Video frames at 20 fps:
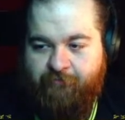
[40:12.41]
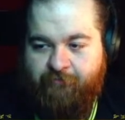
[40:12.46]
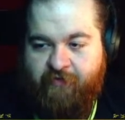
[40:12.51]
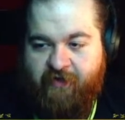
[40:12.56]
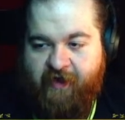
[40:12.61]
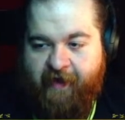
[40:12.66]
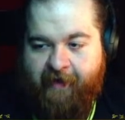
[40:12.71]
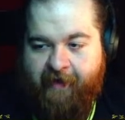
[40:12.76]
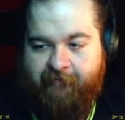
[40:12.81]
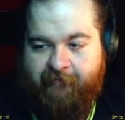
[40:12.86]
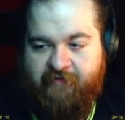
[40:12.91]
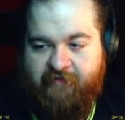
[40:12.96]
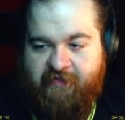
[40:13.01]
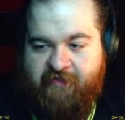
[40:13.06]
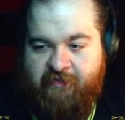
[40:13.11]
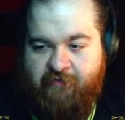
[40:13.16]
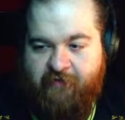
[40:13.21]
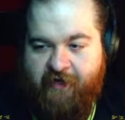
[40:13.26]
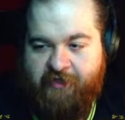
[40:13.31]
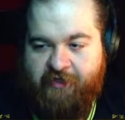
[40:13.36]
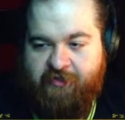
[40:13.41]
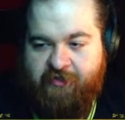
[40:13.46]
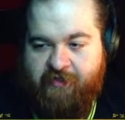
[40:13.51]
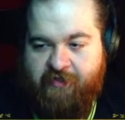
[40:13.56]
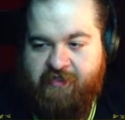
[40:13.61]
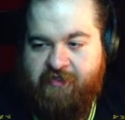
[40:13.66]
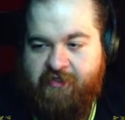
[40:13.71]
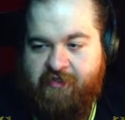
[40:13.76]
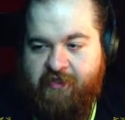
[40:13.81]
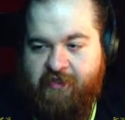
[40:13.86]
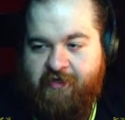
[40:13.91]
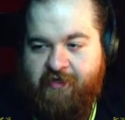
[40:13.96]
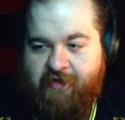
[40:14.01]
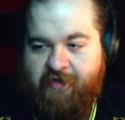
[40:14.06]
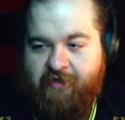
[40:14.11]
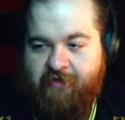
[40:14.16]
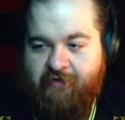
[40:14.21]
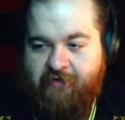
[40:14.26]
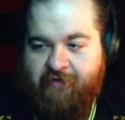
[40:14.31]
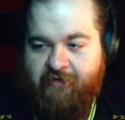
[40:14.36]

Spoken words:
be able to actually see